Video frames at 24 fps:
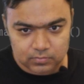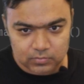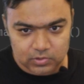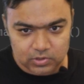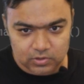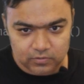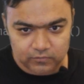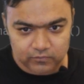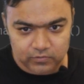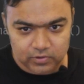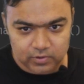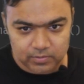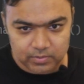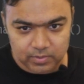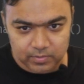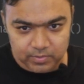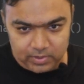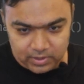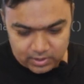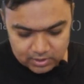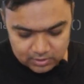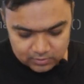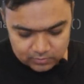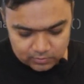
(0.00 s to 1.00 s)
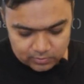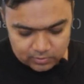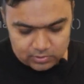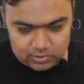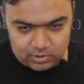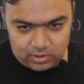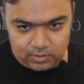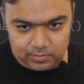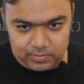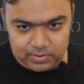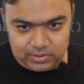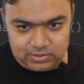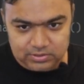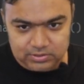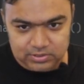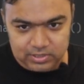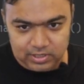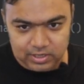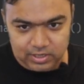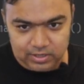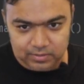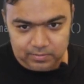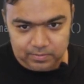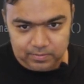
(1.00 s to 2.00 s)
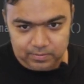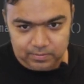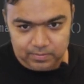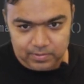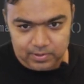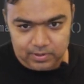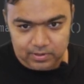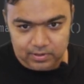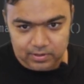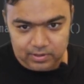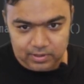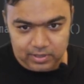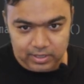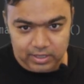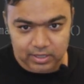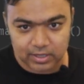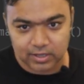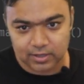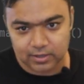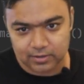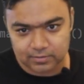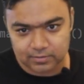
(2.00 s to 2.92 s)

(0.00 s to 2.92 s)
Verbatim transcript: If you remember, it was image labeling